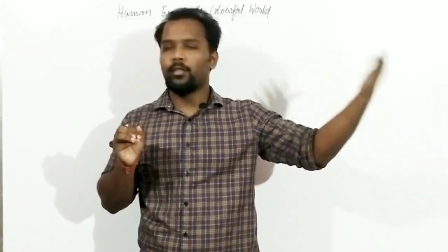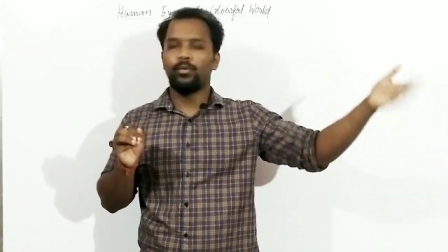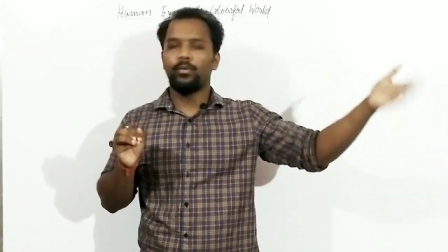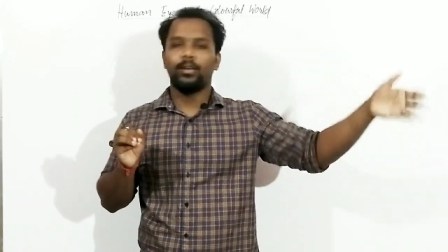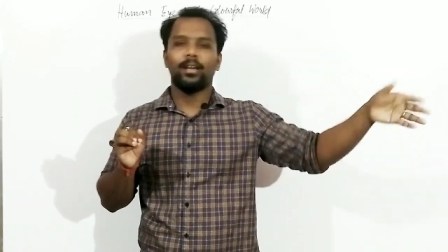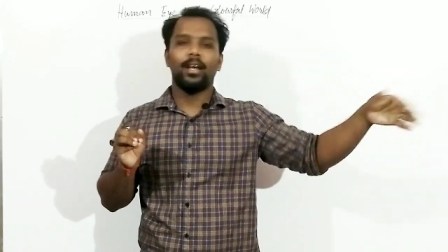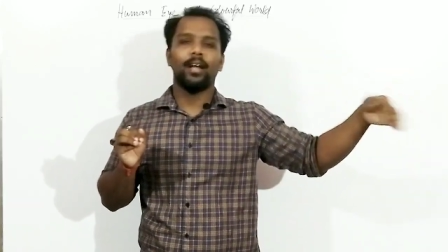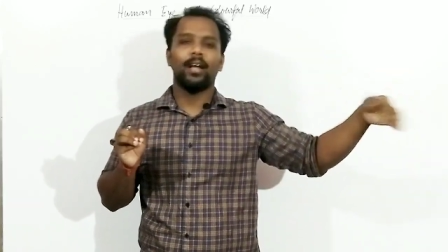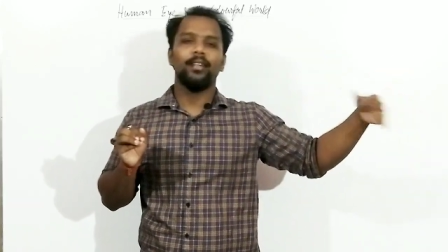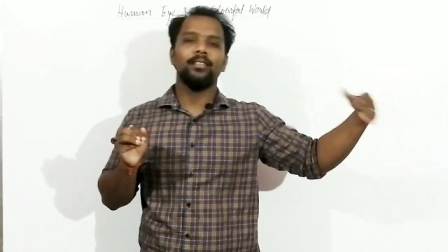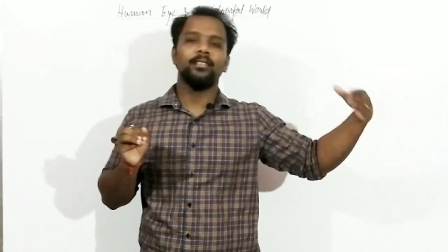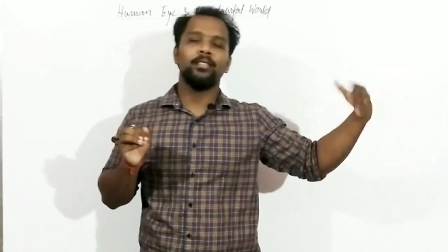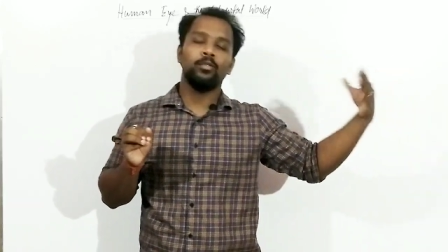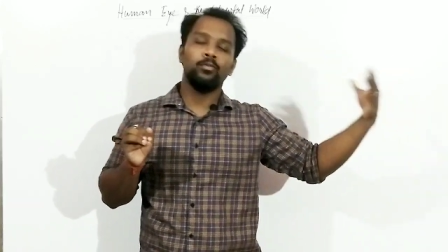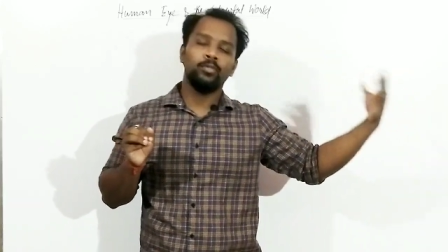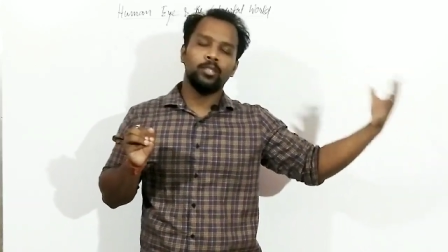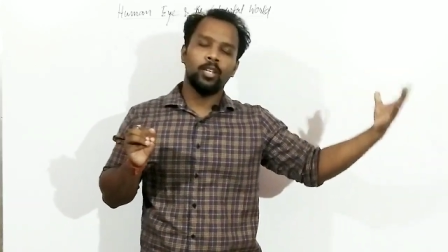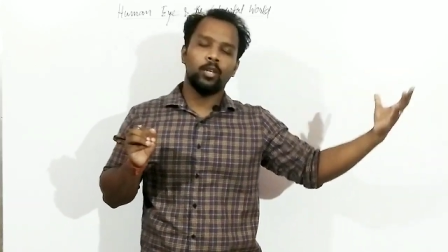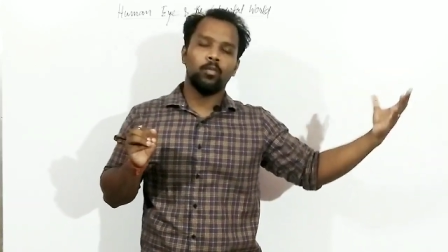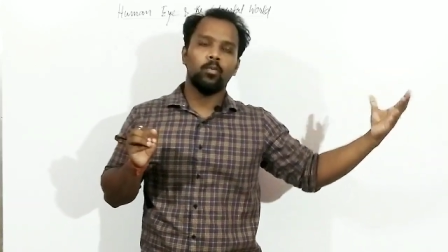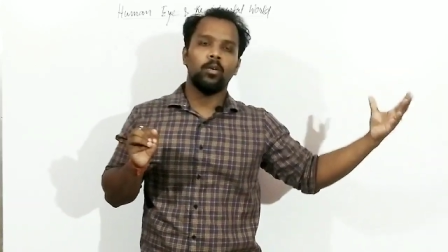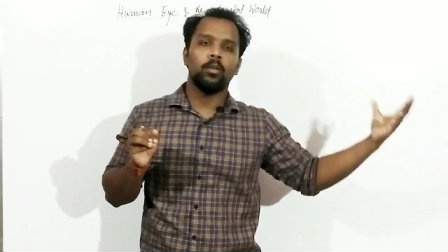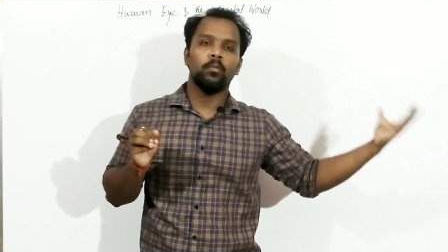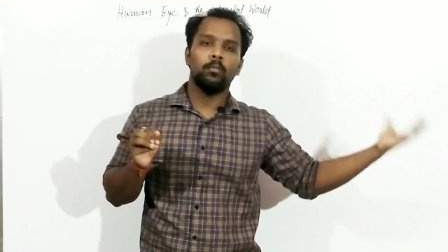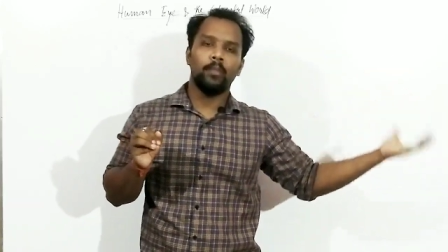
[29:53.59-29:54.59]
We can't use that
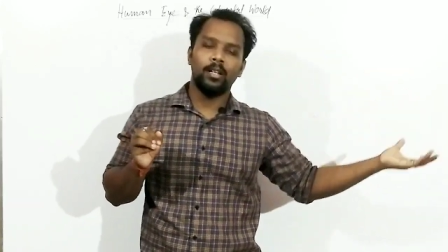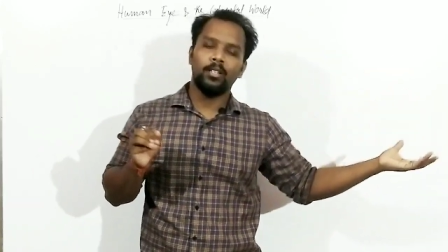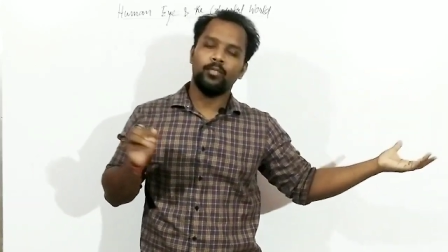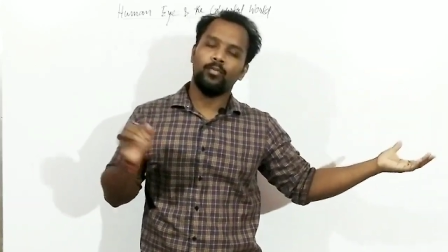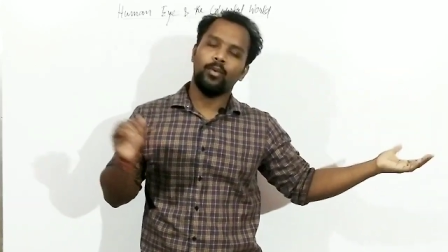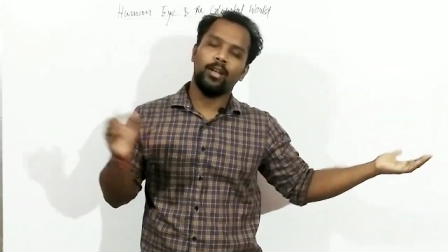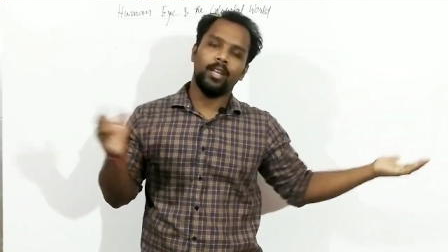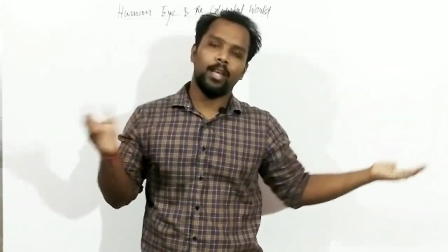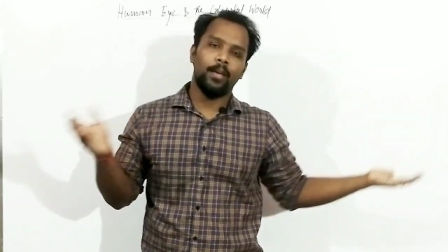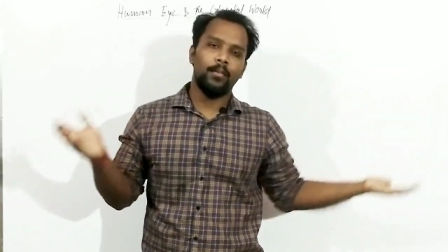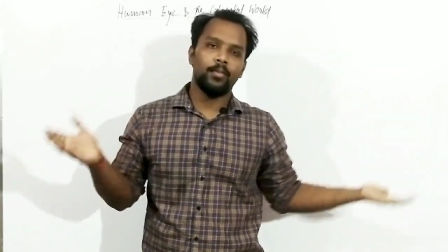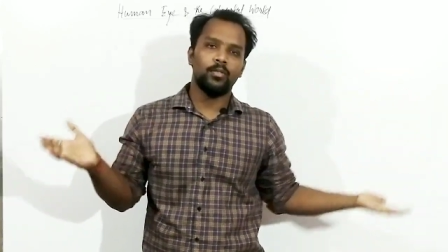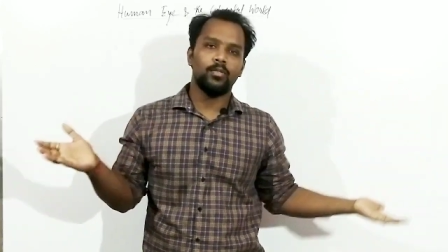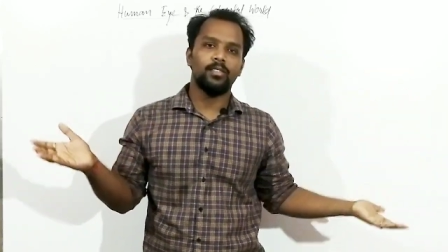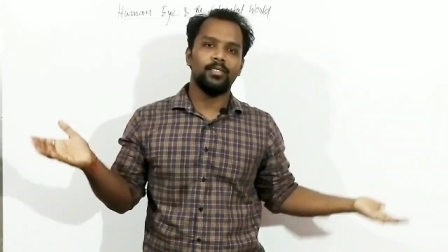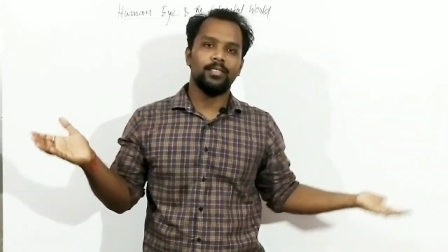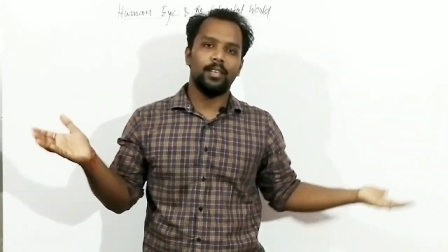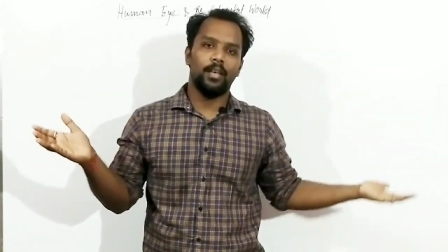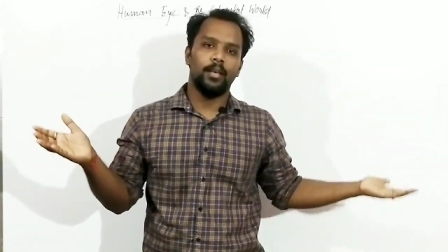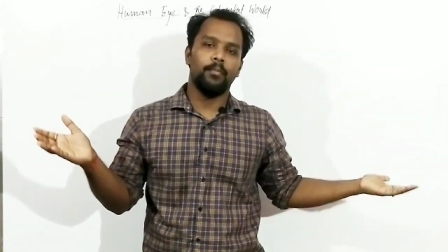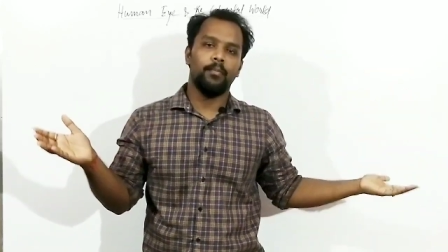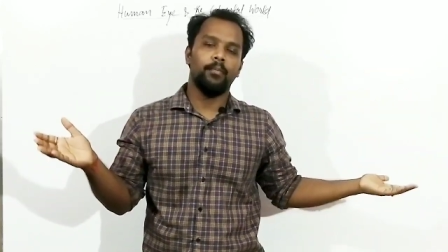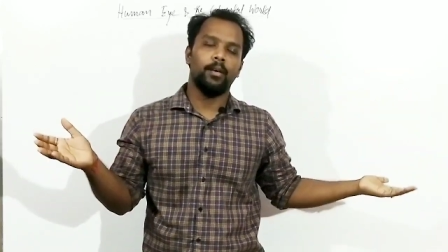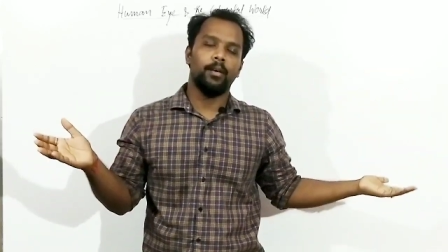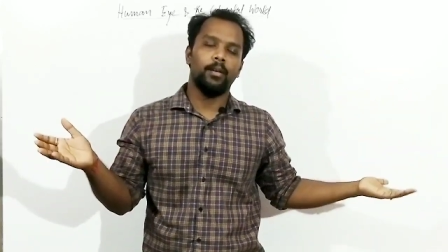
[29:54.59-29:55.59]
word miles. What I'm actually
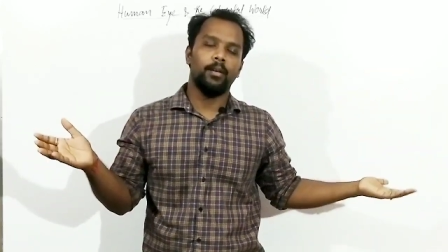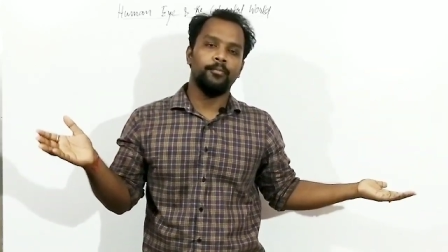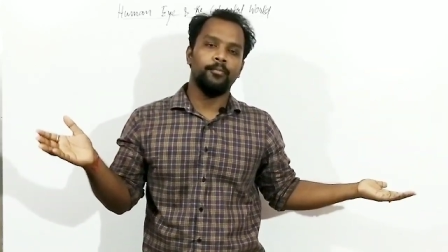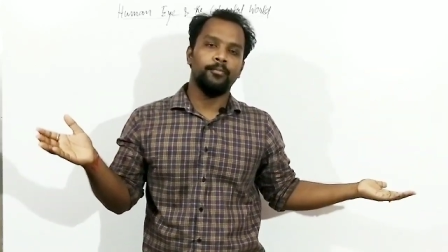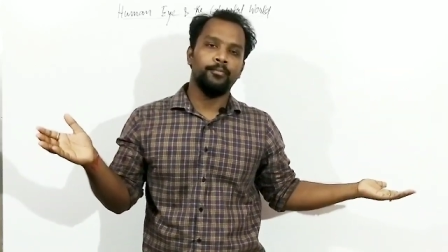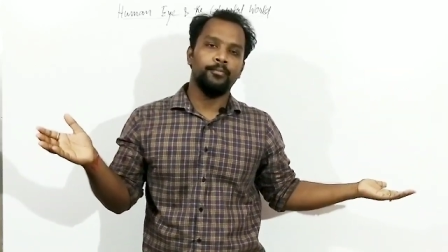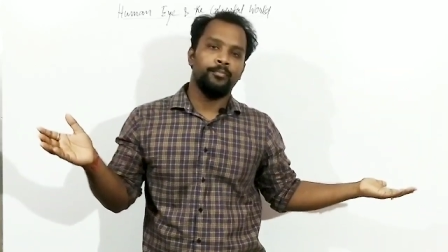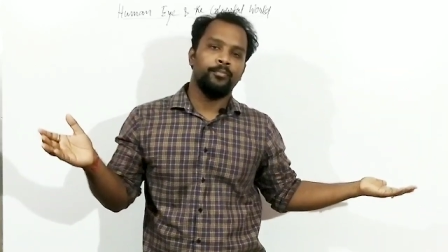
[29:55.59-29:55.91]
saying, man,